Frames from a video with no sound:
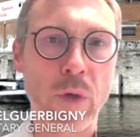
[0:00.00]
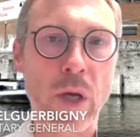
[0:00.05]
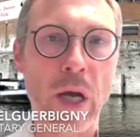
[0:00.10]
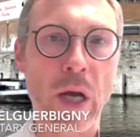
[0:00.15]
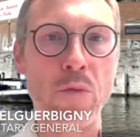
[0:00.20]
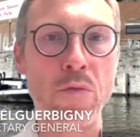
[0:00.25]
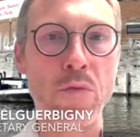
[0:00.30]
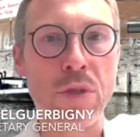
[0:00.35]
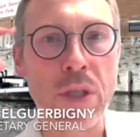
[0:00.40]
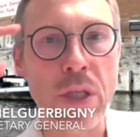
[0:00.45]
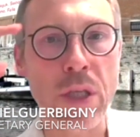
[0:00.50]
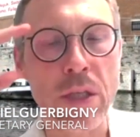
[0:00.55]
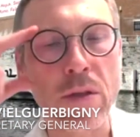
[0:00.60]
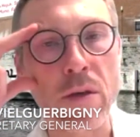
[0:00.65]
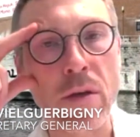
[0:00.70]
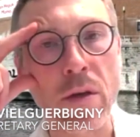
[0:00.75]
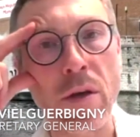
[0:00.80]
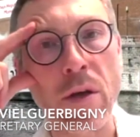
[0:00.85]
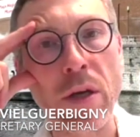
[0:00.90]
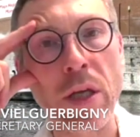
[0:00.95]
I would say
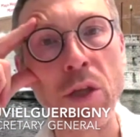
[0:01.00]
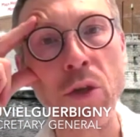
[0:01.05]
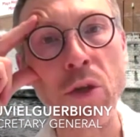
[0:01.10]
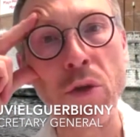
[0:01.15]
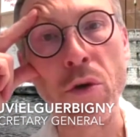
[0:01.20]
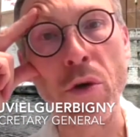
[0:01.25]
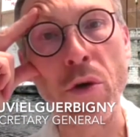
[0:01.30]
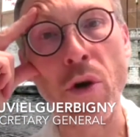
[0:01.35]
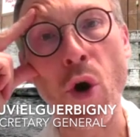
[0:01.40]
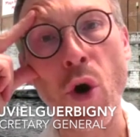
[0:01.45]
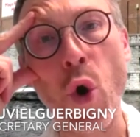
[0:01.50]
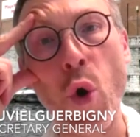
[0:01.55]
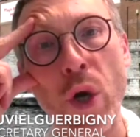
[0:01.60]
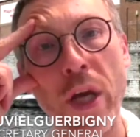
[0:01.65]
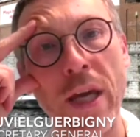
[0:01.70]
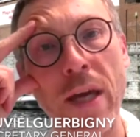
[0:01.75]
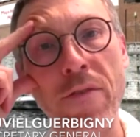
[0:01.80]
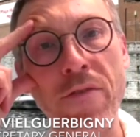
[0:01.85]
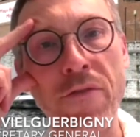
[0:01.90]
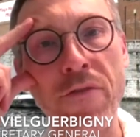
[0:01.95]
in an
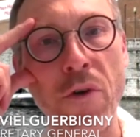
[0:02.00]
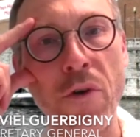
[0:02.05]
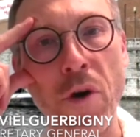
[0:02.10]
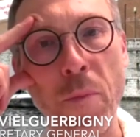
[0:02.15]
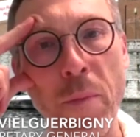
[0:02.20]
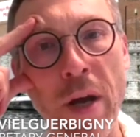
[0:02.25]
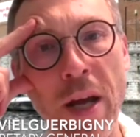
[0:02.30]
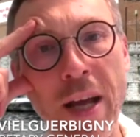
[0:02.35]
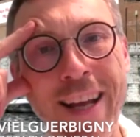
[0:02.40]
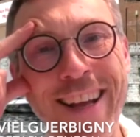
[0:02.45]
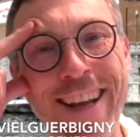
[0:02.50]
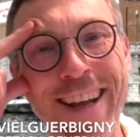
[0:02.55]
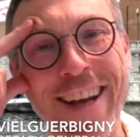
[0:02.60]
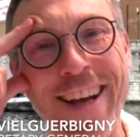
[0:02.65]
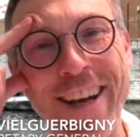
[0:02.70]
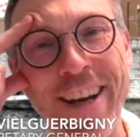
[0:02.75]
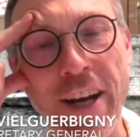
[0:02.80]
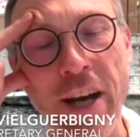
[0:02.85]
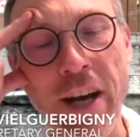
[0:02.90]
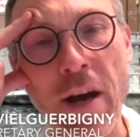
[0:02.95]
okay form,
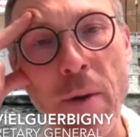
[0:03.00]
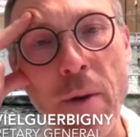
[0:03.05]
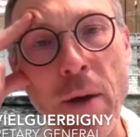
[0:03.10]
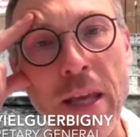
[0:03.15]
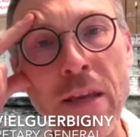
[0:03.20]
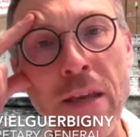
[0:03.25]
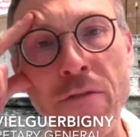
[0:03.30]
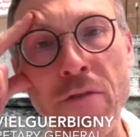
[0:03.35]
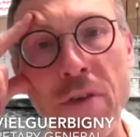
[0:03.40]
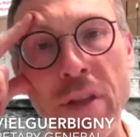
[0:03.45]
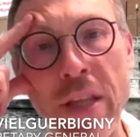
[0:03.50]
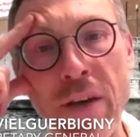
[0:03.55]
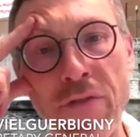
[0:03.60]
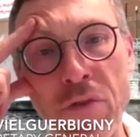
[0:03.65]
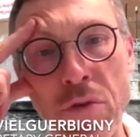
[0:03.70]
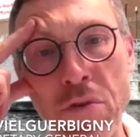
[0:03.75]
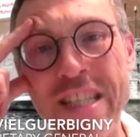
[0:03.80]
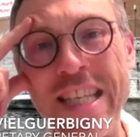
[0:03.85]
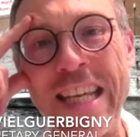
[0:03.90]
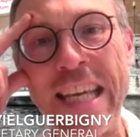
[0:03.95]
even
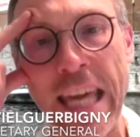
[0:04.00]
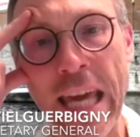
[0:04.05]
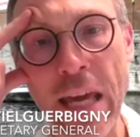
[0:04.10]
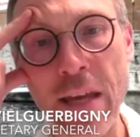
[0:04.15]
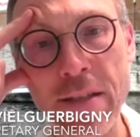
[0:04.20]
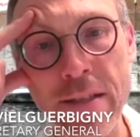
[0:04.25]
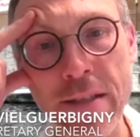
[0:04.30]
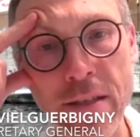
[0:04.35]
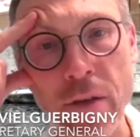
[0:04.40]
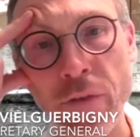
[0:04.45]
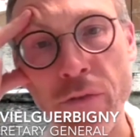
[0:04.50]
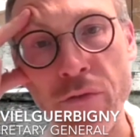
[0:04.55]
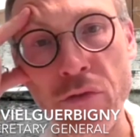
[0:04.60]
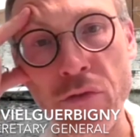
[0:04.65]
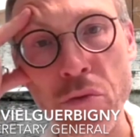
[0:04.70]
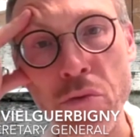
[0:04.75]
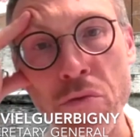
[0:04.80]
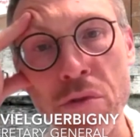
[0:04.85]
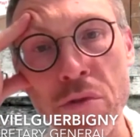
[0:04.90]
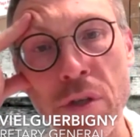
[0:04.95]
after decades of
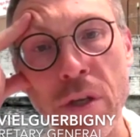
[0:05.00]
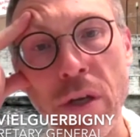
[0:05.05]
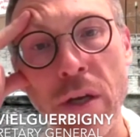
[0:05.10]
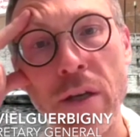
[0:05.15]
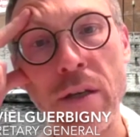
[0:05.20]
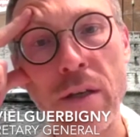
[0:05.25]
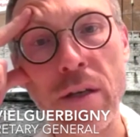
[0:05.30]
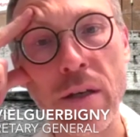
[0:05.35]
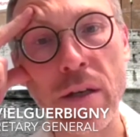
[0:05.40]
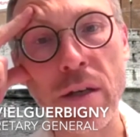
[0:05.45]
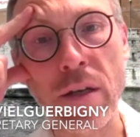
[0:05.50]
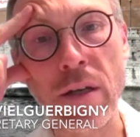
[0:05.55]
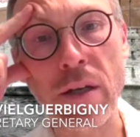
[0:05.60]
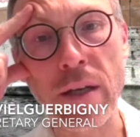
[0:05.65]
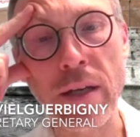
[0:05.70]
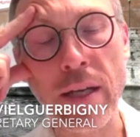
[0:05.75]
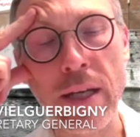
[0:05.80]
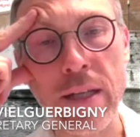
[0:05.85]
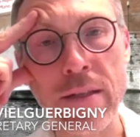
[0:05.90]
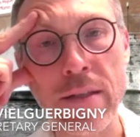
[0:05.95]
use,
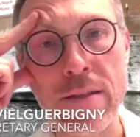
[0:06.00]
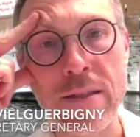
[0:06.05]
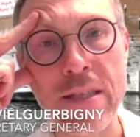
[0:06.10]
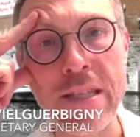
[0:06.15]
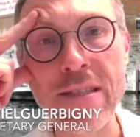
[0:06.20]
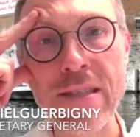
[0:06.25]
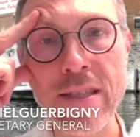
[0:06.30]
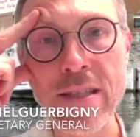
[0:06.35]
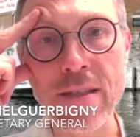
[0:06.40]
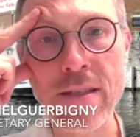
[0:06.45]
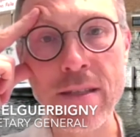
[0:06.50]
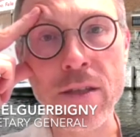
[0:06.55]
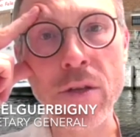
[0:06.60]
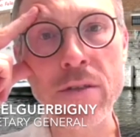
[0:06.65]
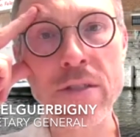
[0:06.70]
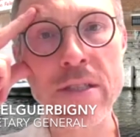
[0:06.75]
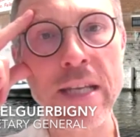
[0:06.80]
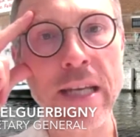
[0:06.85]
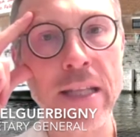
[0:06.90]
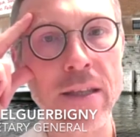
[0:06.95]
and this is not